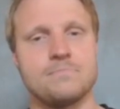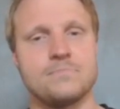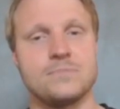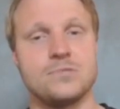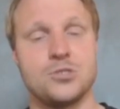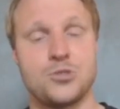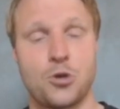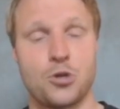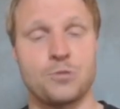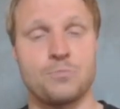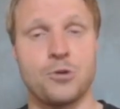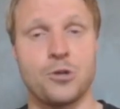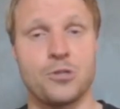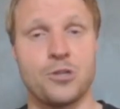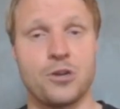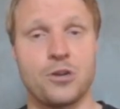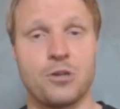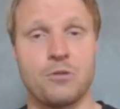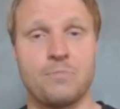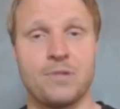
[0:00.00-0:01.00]
George
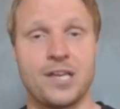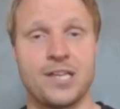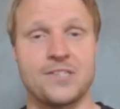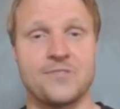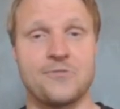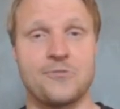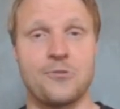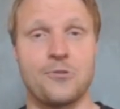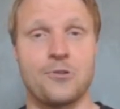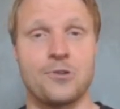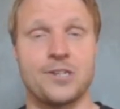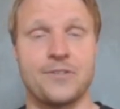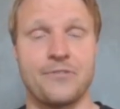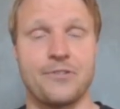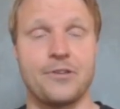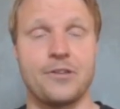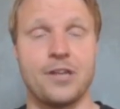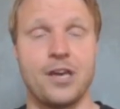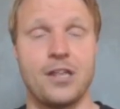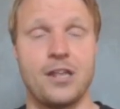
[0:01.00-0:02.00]
Baldock, who plays for
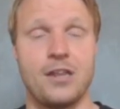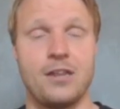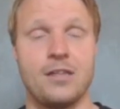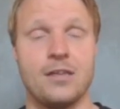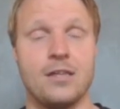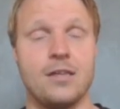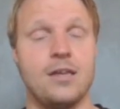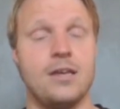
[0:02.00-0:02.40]
Sheffield United.